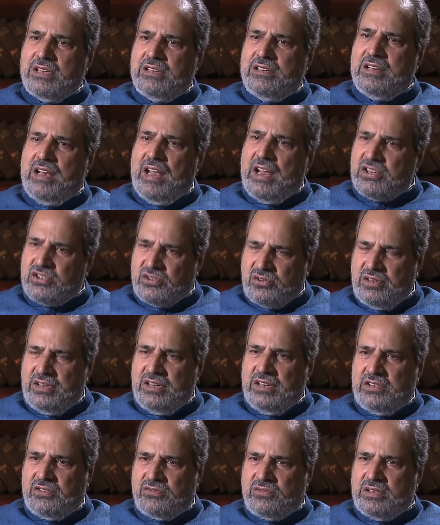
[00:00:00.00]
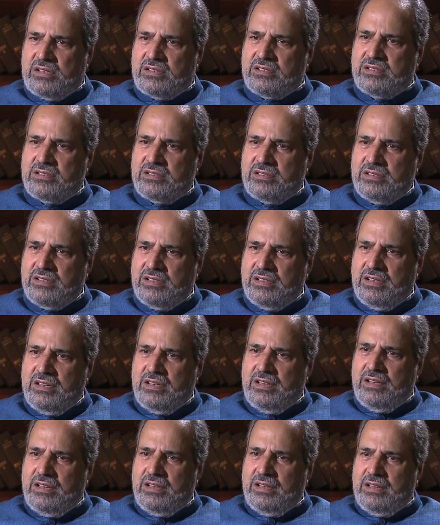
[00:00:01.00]
in national interest,
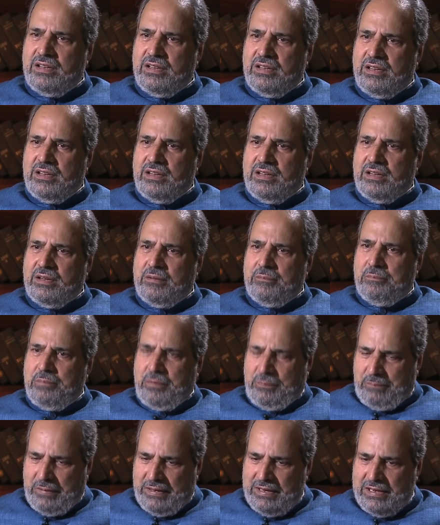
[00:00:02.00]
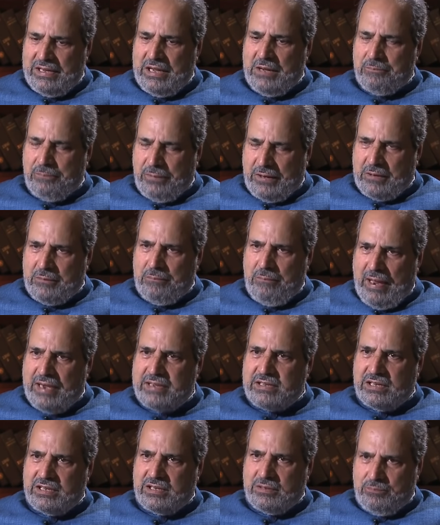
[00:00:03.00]
being a
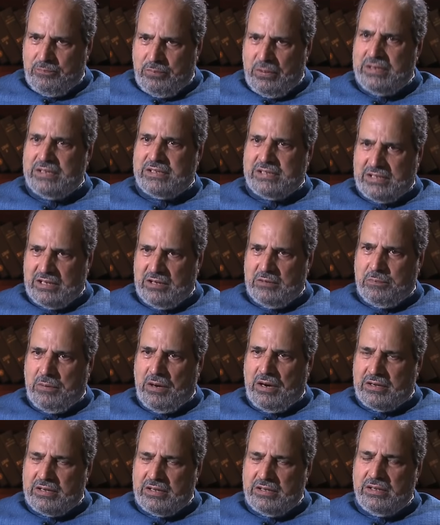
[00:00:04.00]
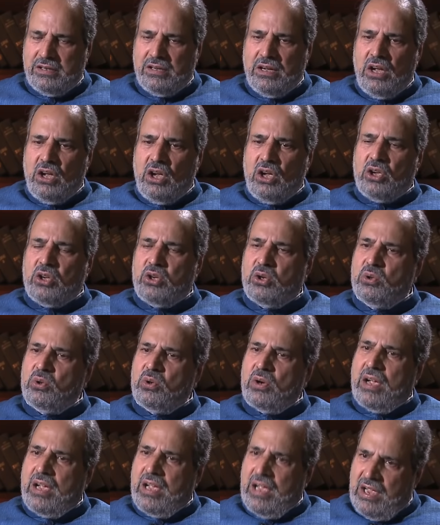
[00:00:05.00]
pragmatic political party,
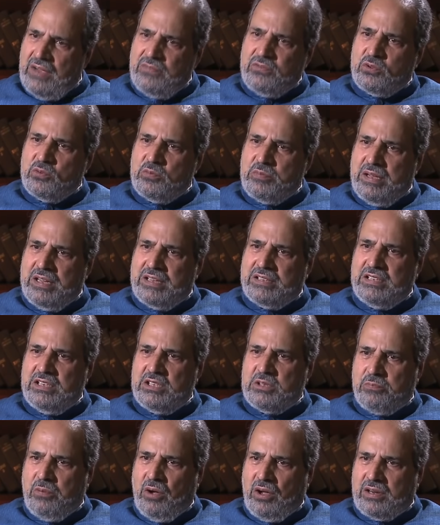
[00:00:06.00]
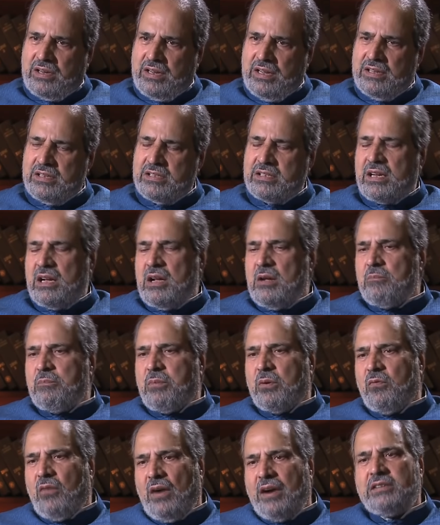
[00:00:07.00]
you have to make these bargains,
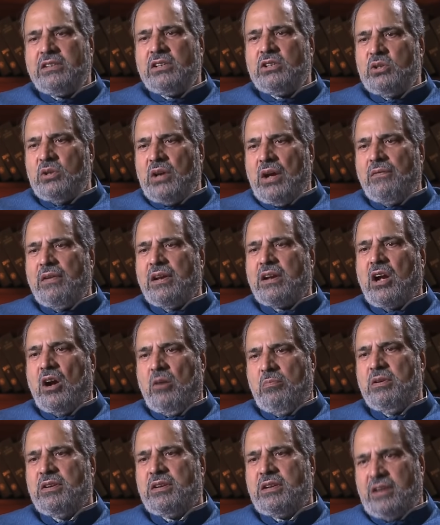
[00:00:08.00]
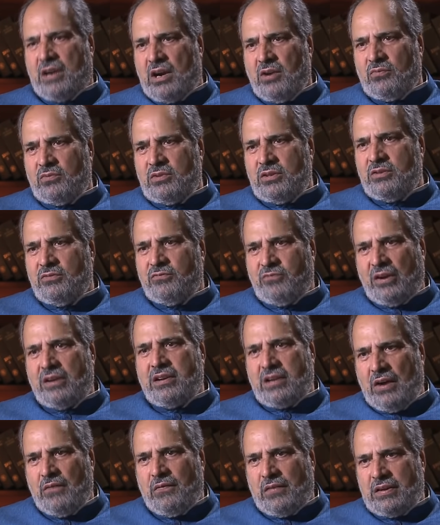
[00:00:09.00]
provided you have a common ground for
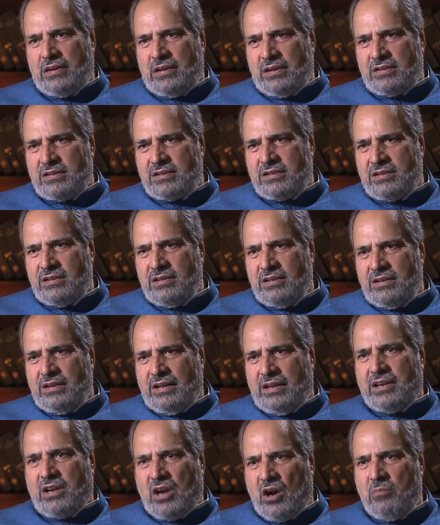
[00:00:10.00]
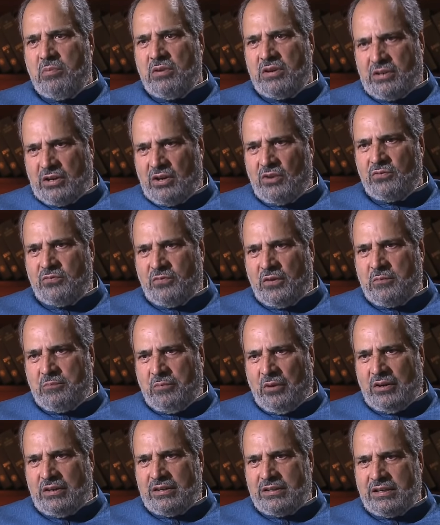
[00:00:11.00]
governance a common ground for
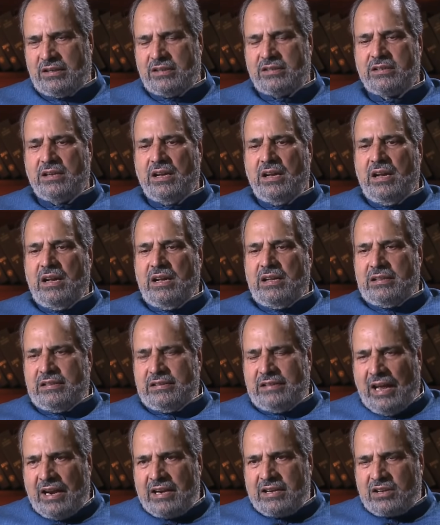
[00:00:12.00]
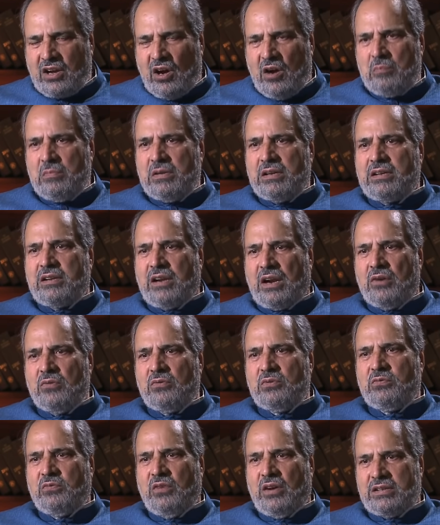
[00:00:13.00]
politics. That common
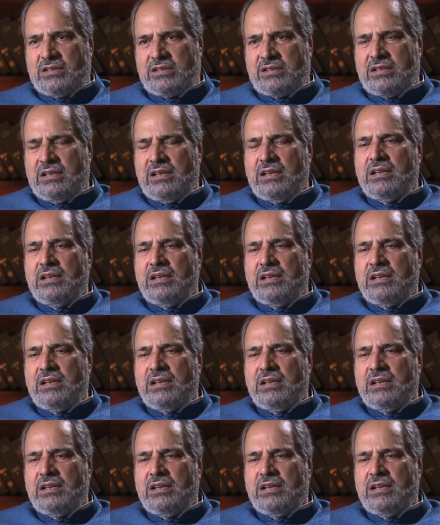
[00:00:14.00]
ground was